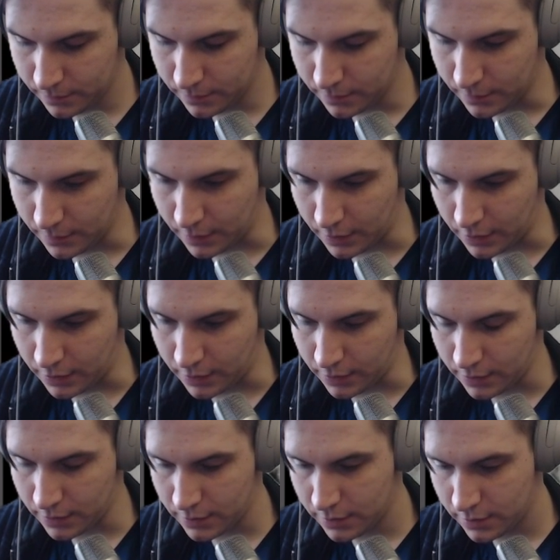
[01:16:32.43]
Nah.
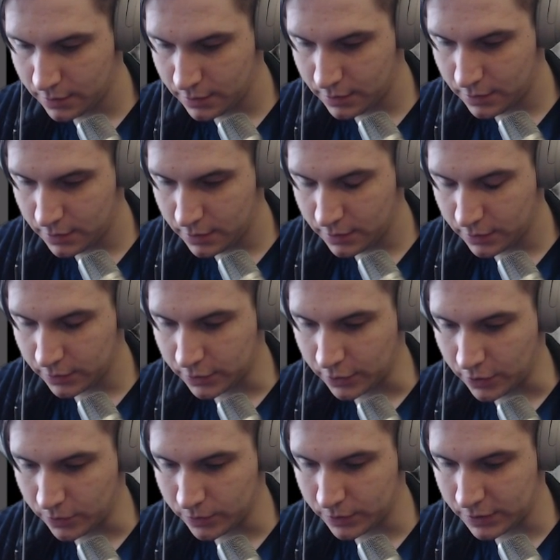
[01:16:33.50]

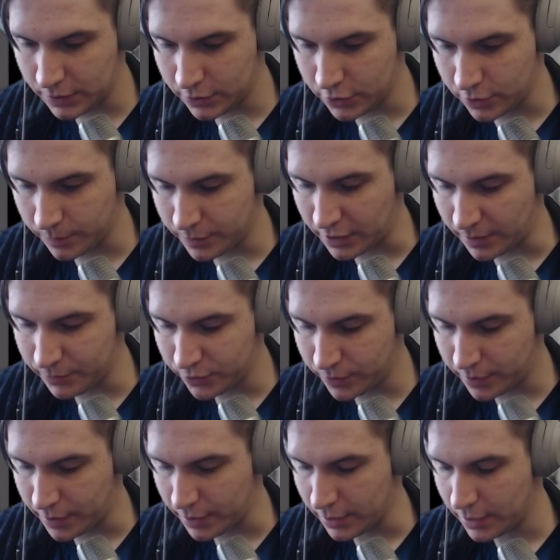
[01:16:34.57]
So see, sometimes you're
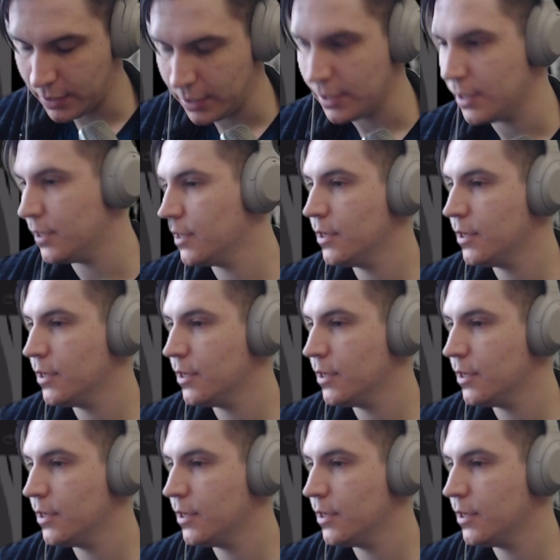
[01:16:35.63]
thinking